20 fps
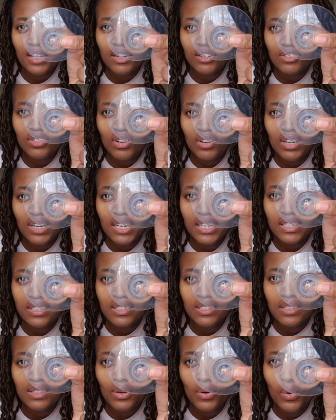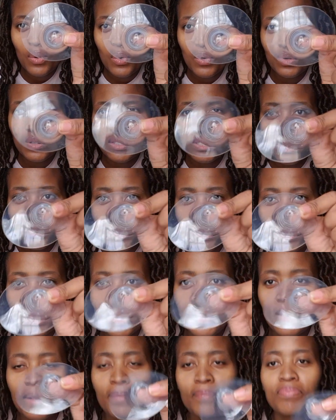it's got little holes in
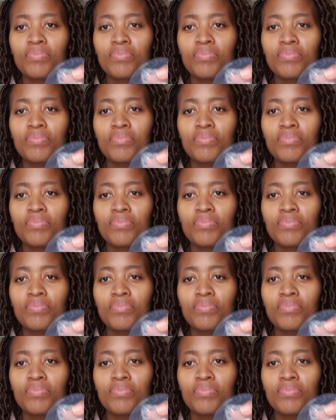there.